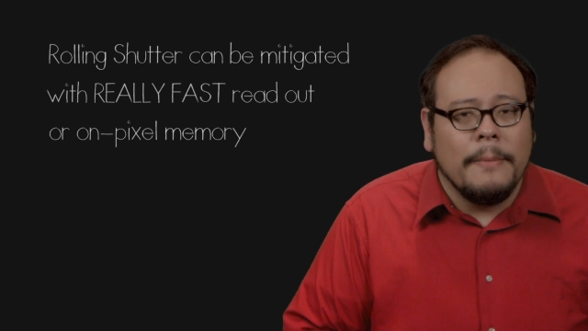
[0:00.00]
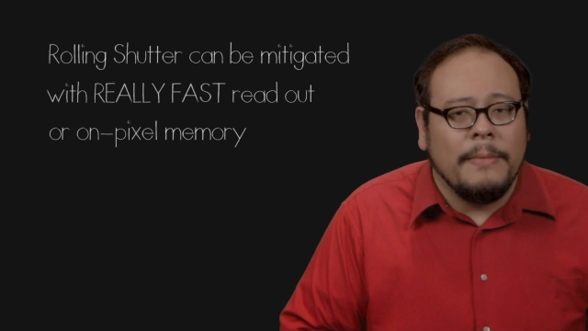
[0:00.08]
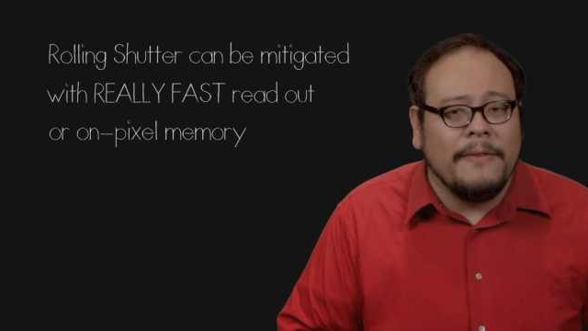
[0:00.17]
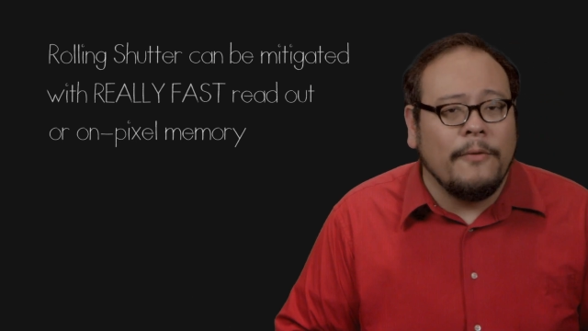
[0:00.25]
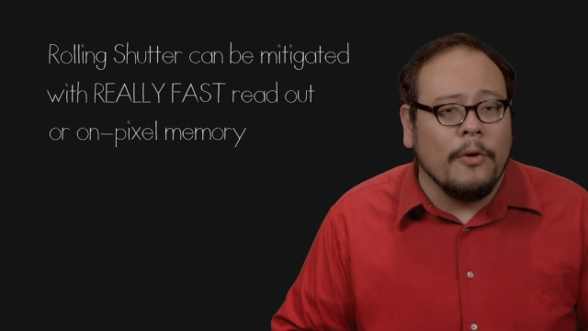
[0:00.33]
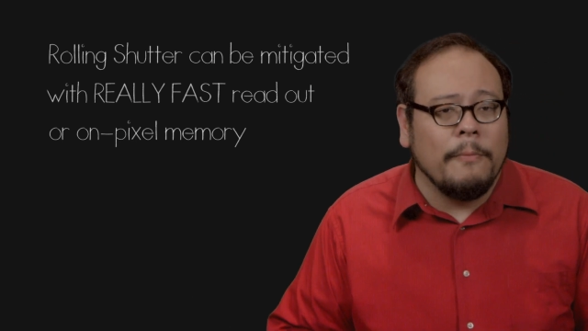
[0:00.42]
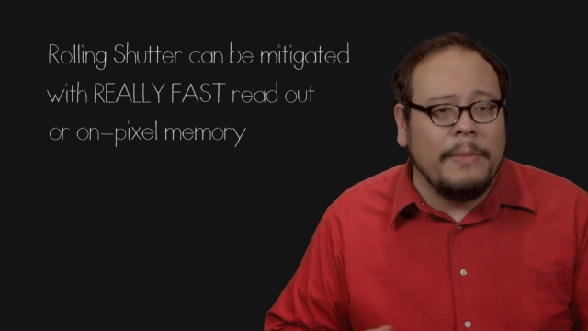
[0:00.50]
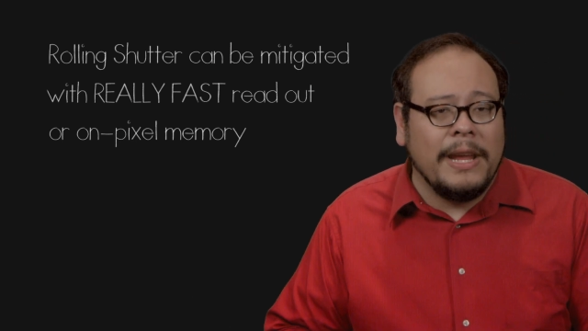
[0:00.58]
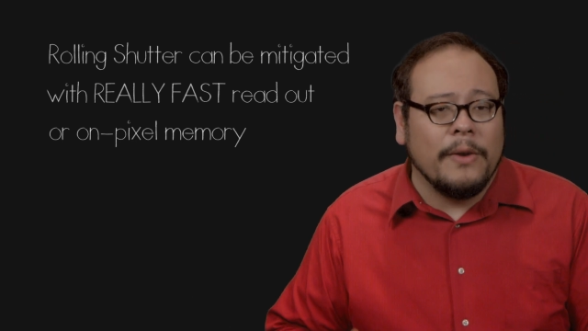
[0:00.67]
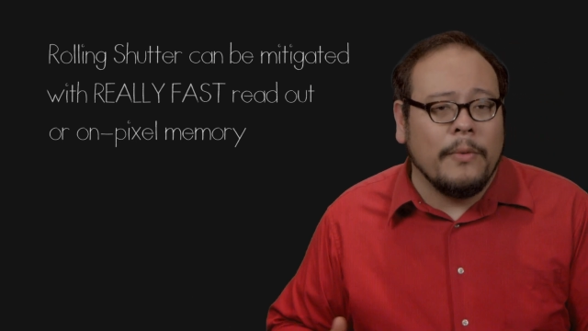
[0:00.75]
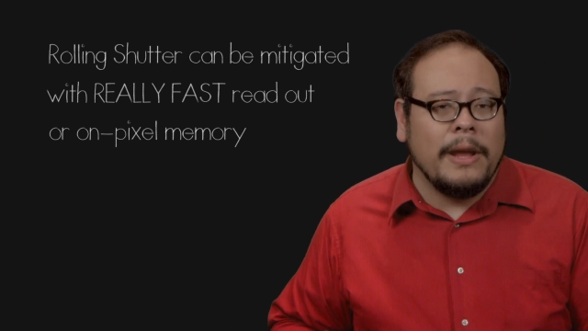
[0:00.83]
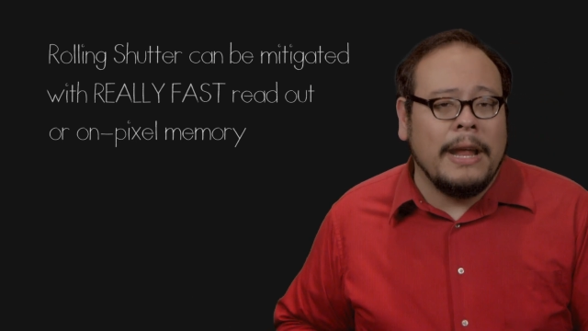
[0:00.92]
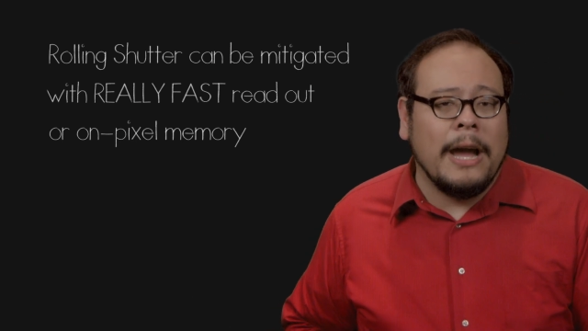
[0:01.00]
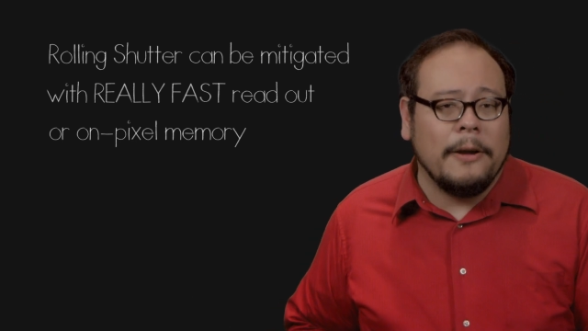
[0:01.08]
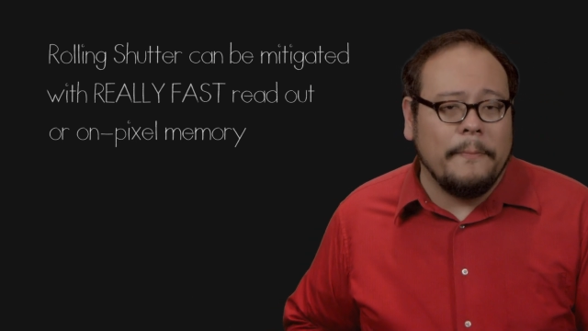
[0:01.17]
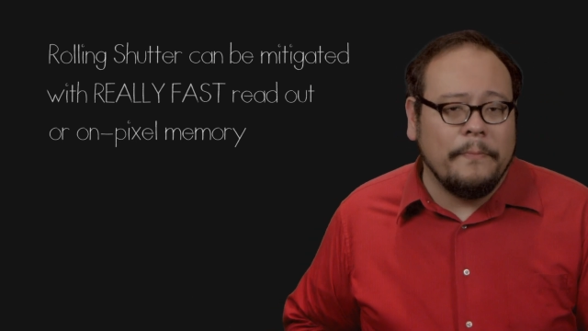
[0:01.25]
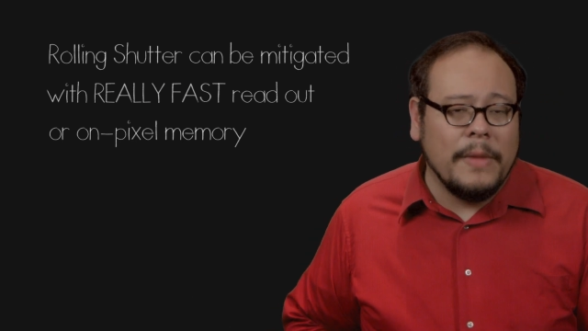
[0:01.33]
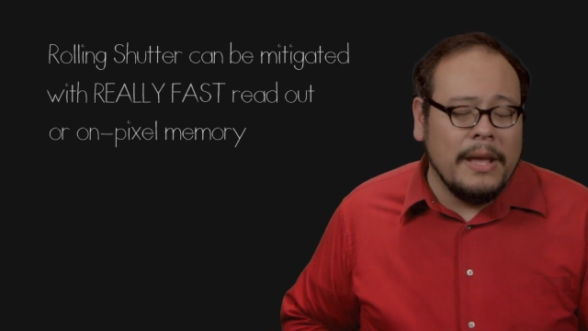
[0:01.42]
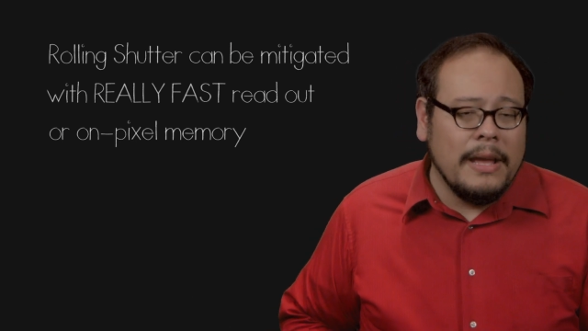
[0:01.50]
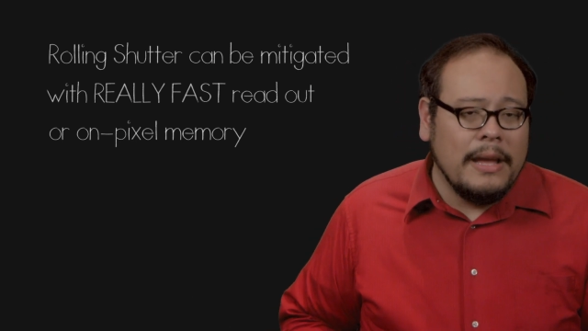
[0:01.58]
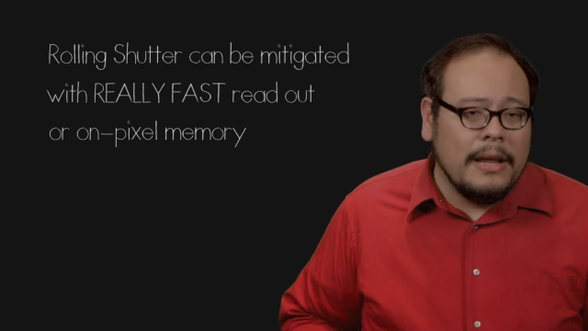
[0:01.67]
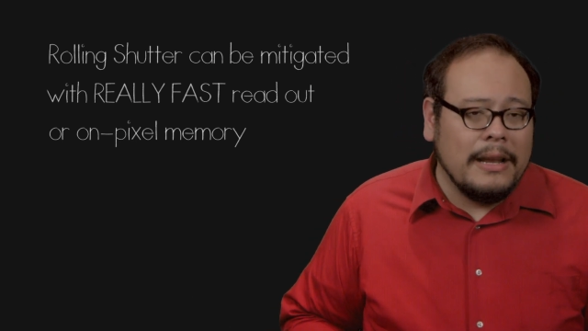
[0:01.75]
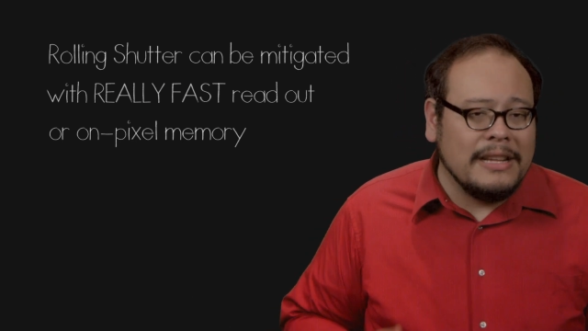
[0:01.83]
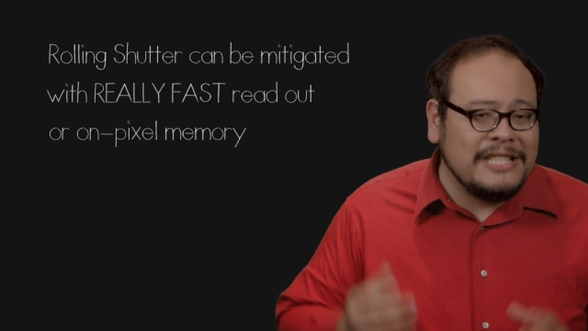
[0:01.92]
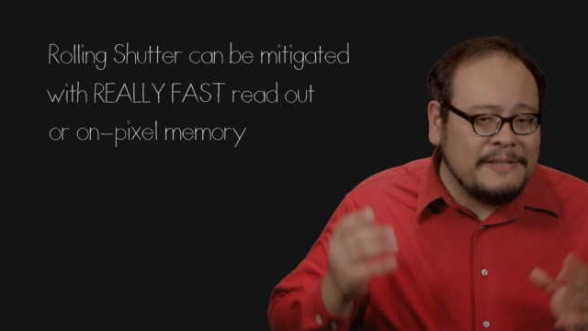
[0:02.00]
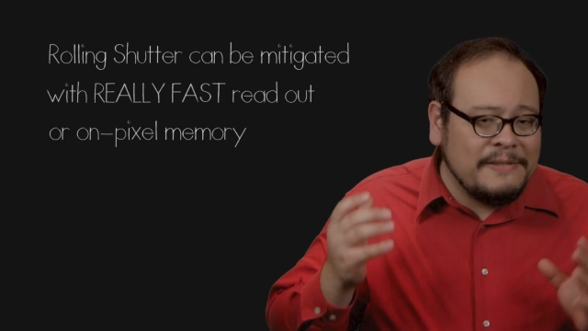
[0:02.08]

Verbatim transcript: before being read out. Now,